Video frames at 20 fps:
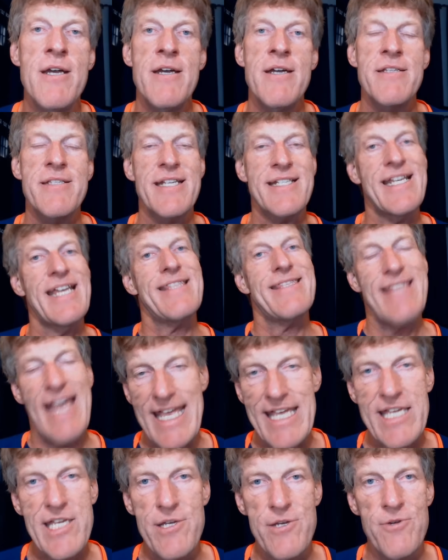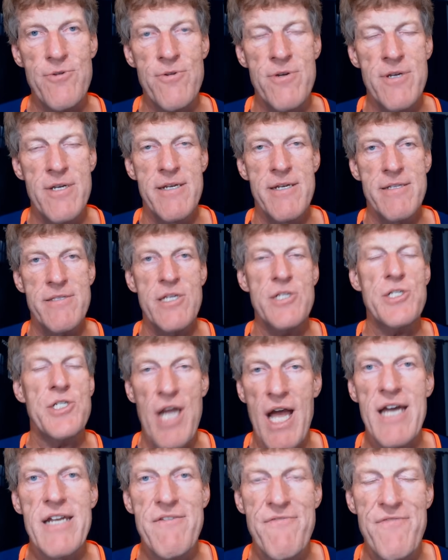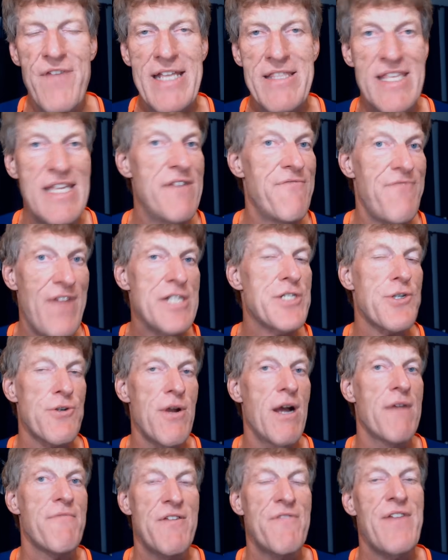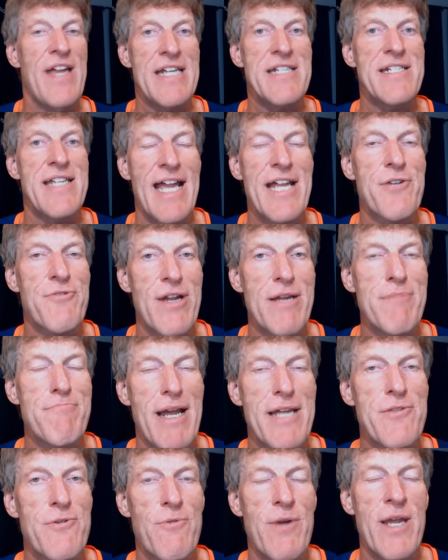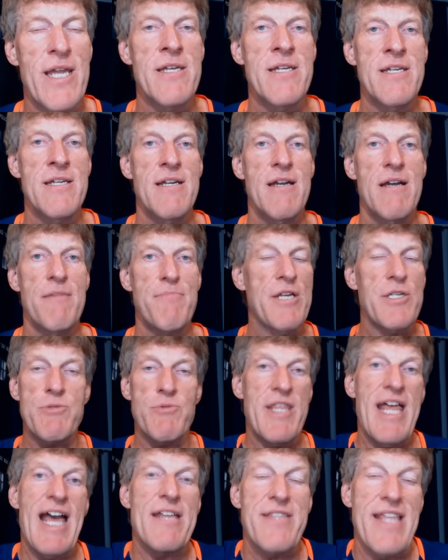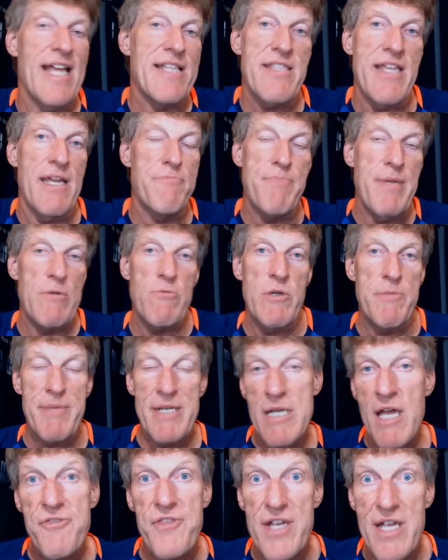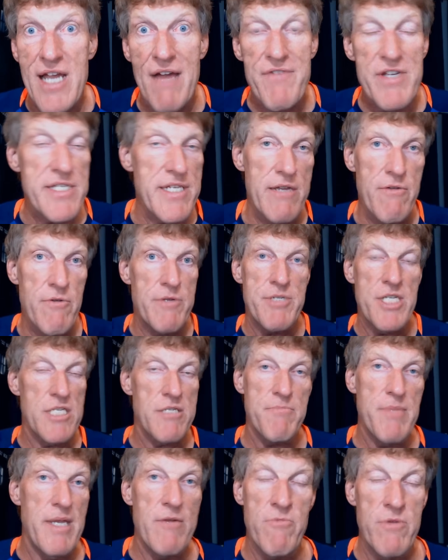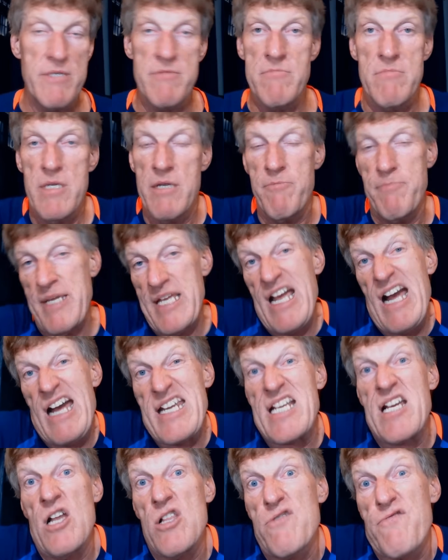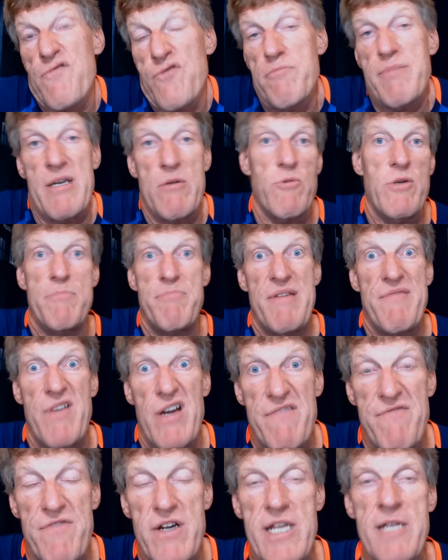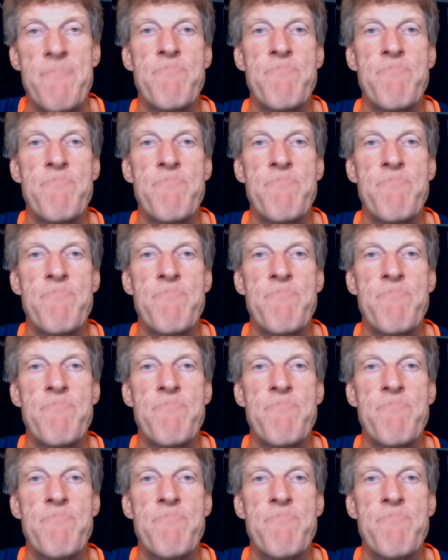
to say thank you to John Venn, the inventor of the Venn diagram, by the way, because without that, that bit would be nothing. Obviously, it would just it wouldn't it would be kind of colorful, but it wouldn't be very funny.